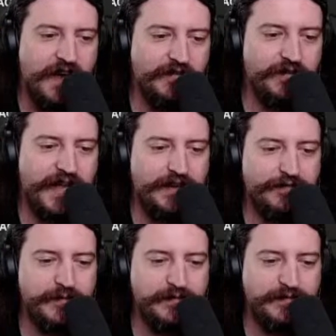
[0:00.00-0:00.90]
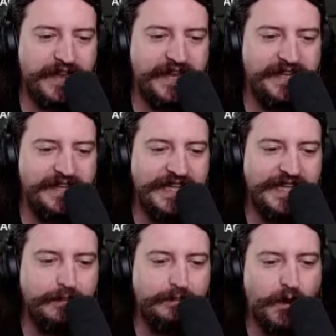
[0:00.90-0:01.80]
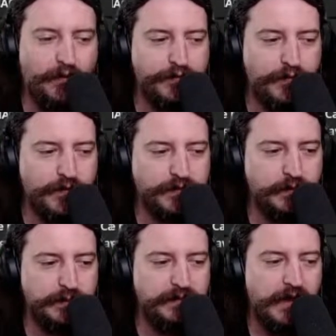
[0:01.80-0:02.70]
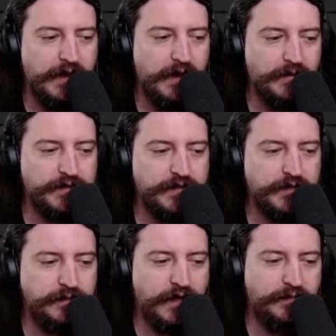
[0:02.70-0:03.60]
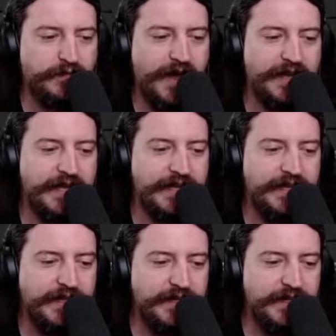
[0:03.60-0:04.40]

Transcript: of land from the Fanling Golf Course will be resumed on Friday